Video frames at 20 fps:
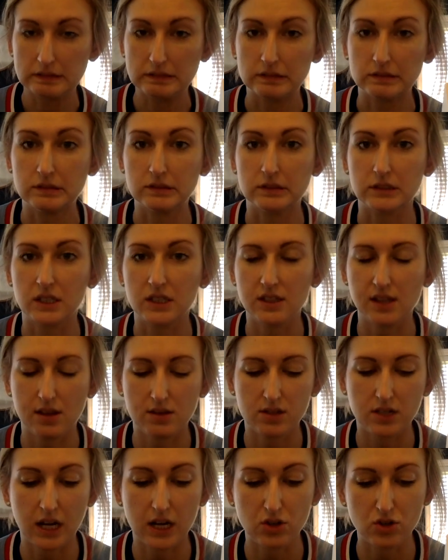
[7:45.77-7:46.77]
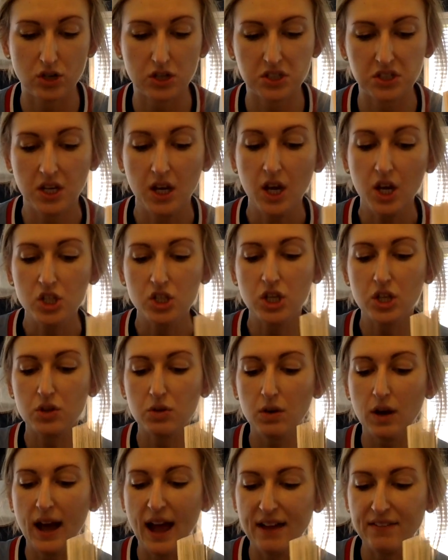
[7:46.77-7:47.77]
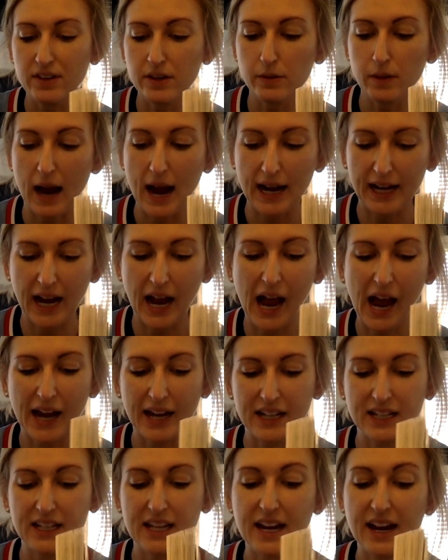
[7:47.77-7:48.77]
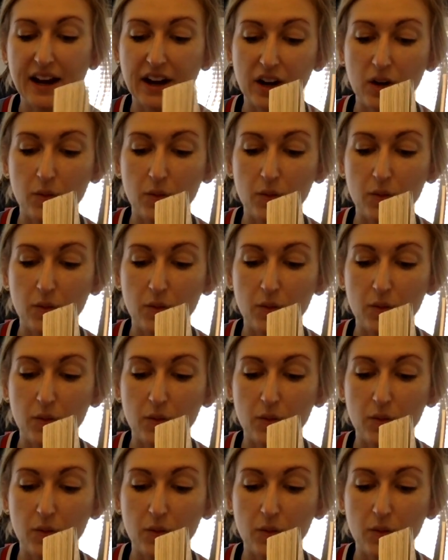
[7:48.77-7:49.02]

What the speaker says: Ooh, that sounds dangerous. She threw a heavy rock high in the air